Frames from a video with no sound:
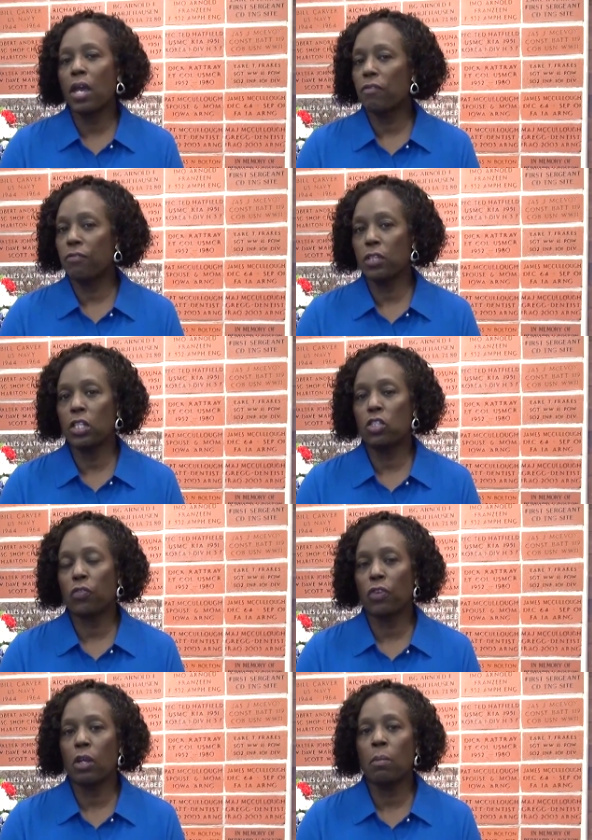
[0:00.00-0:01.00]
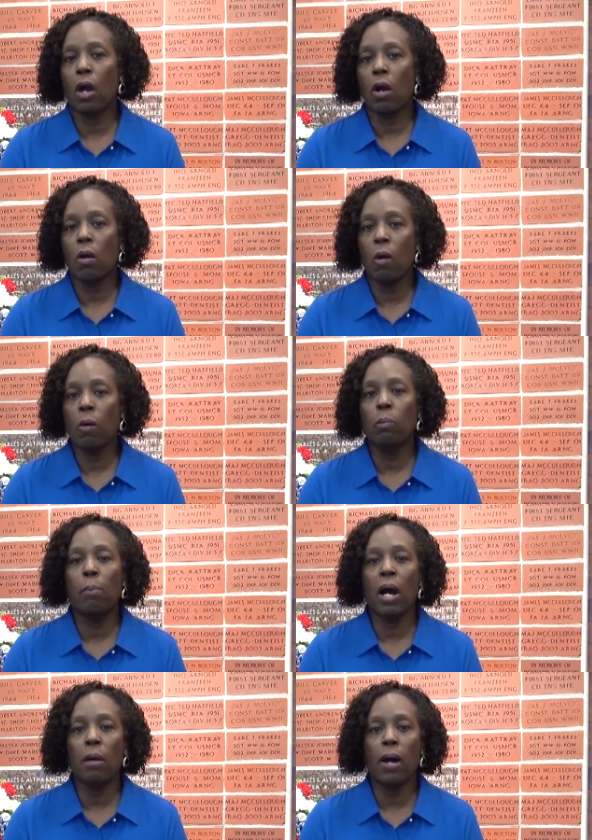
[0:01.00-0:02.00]
have footage from our own
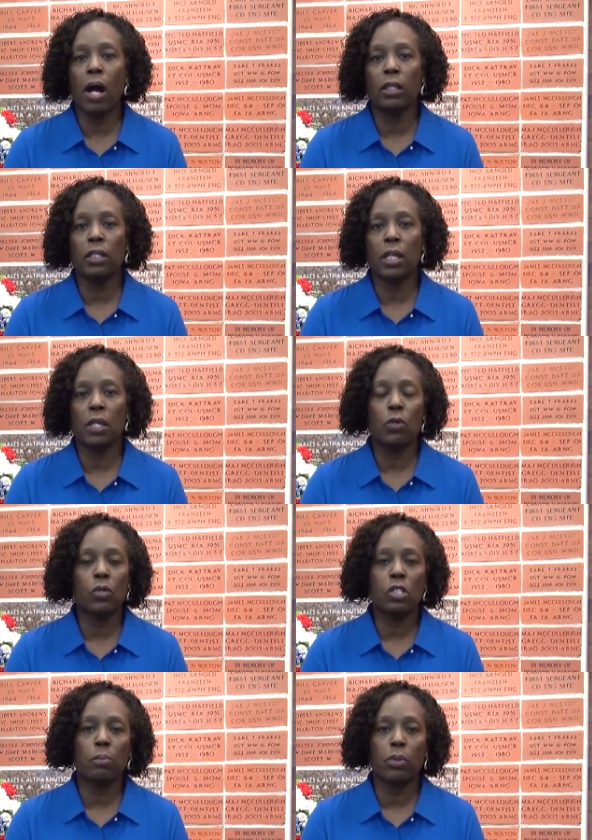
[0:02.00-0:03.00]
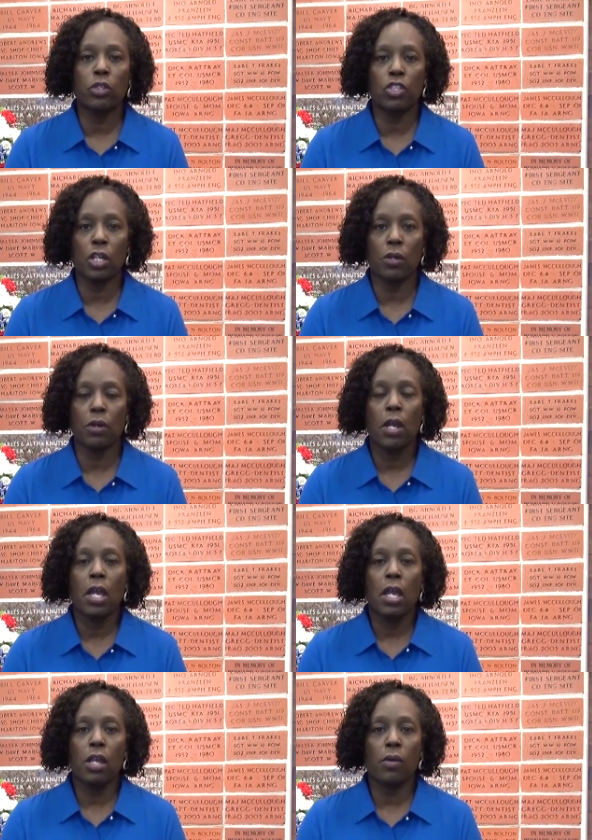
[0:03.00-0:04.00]
Bob Holliday, who's the board chair
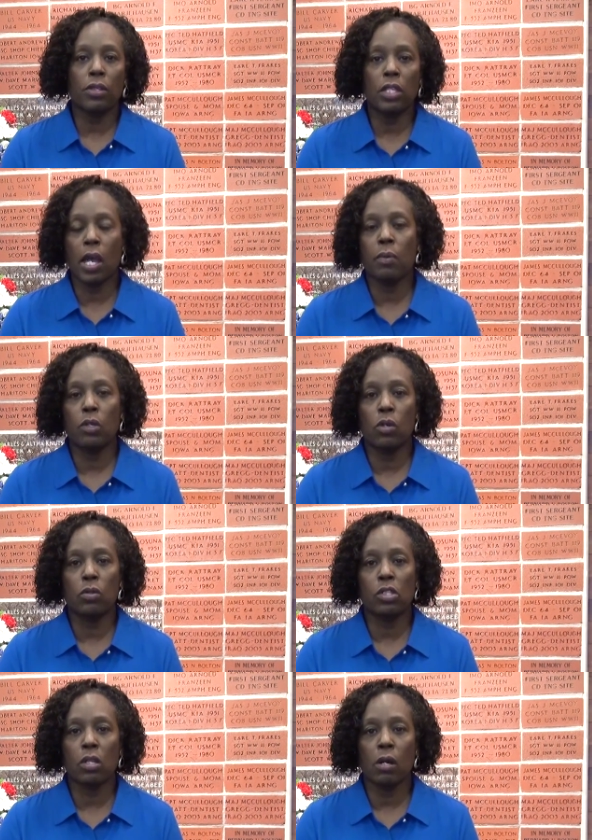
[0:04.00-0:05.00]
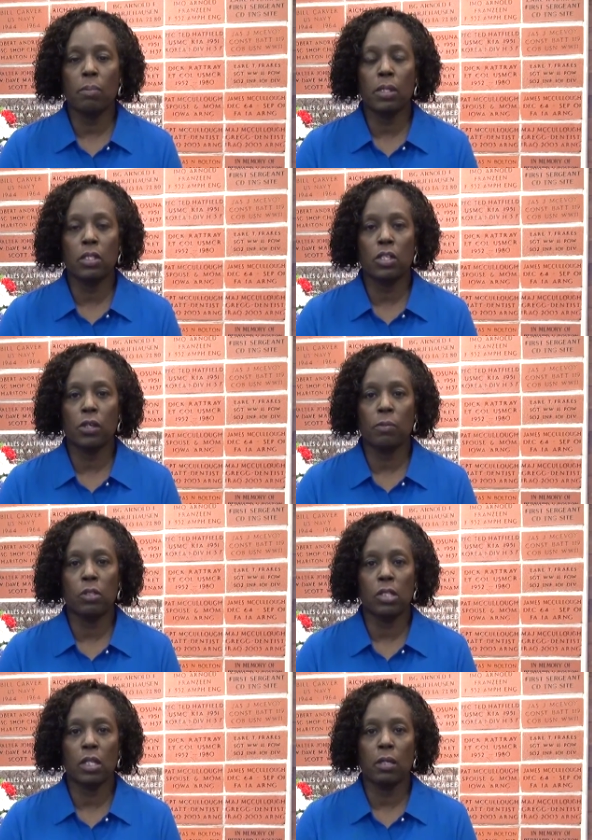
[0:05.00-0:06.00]
here at the Iowa Gold Star Military
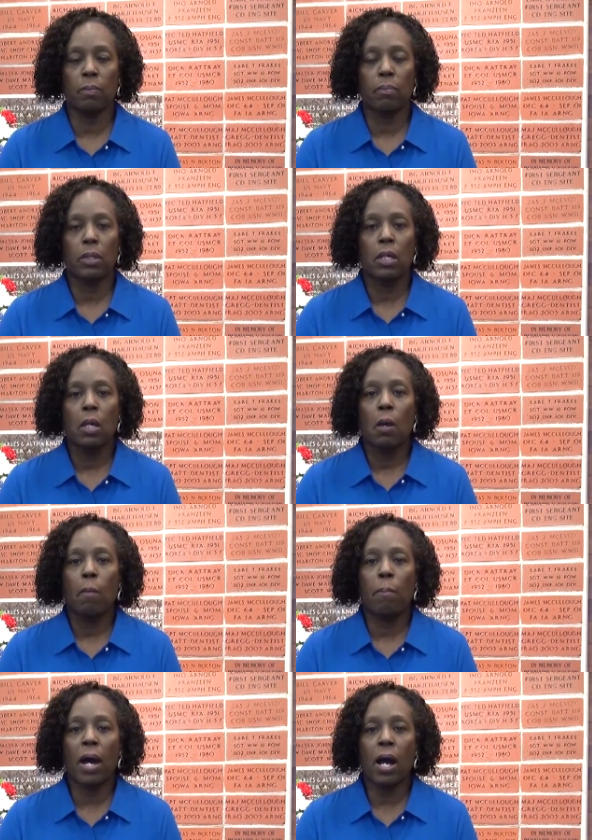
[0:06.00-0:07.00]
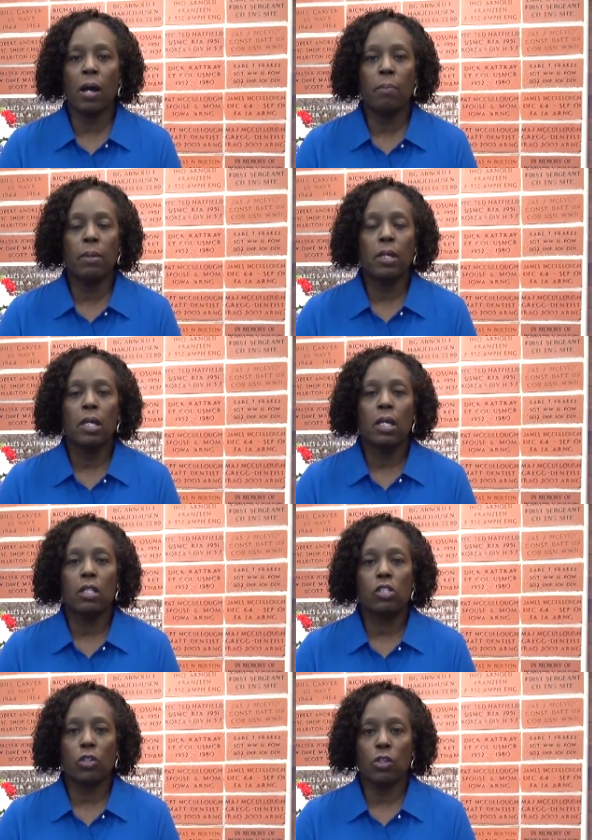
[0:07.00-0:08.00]
Museum. Bob
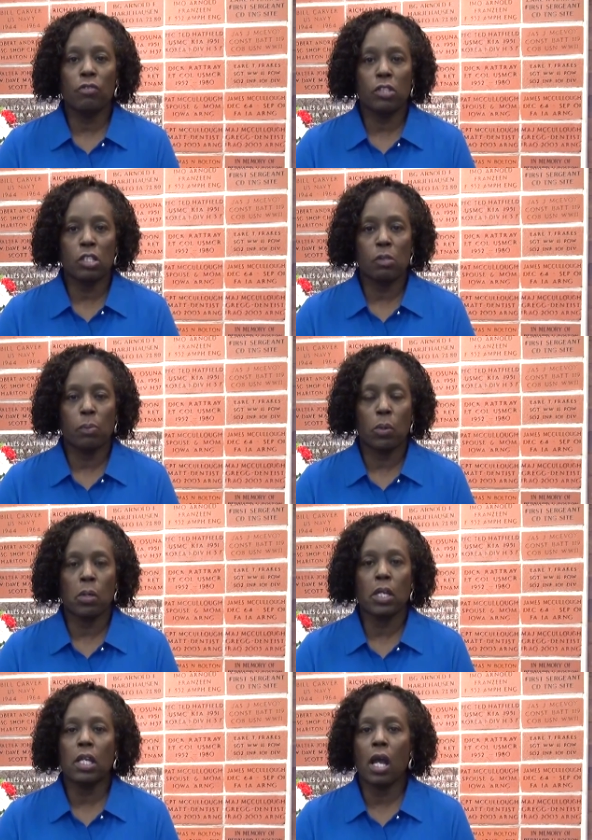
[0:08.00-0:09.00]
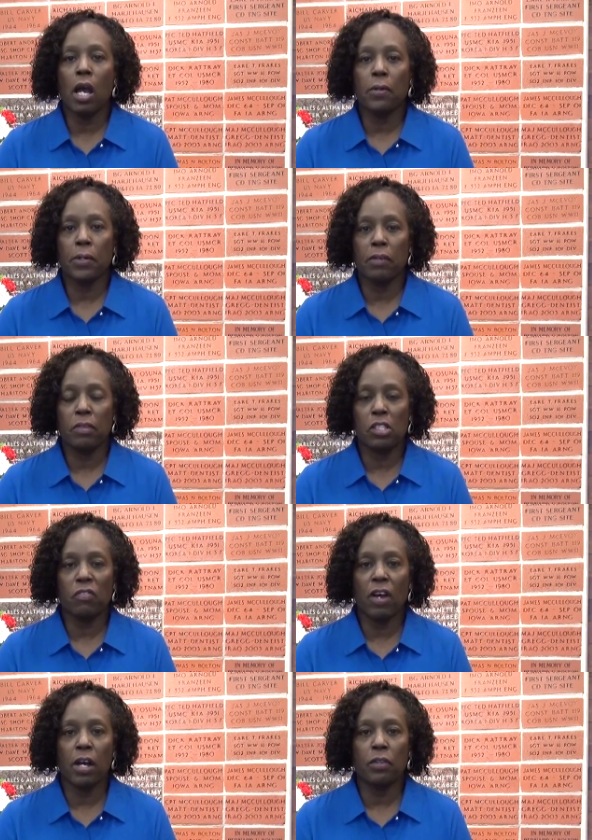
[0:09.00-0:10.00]
serves this board in honor of his
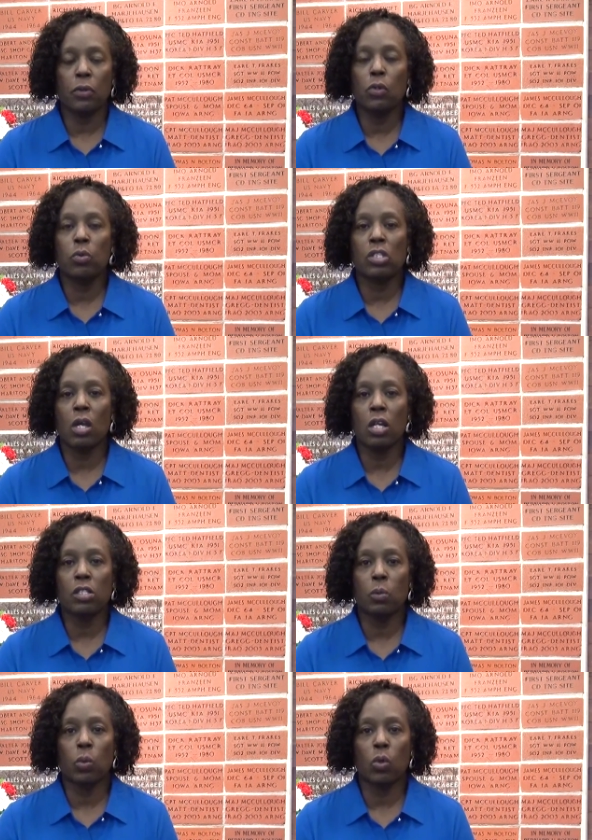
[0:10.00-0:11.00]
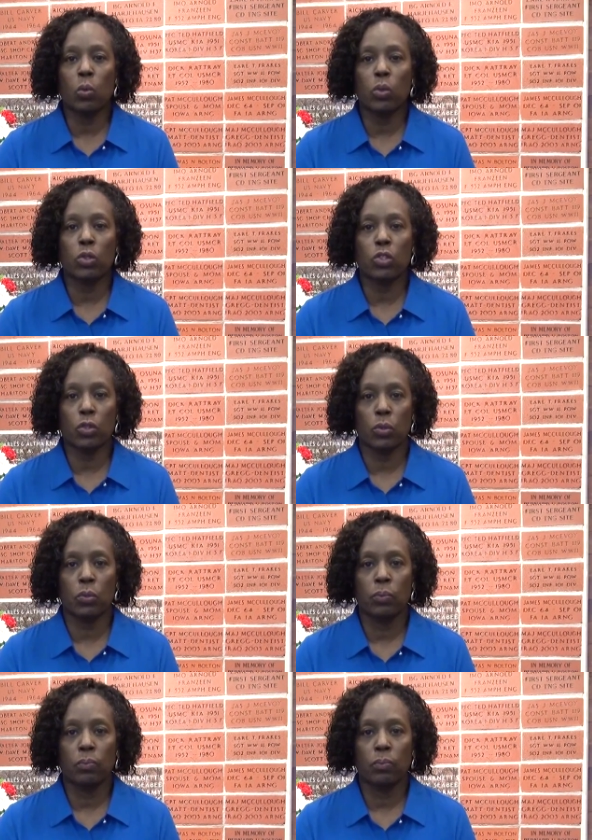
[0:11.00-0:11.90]
father, who was lost in World War II.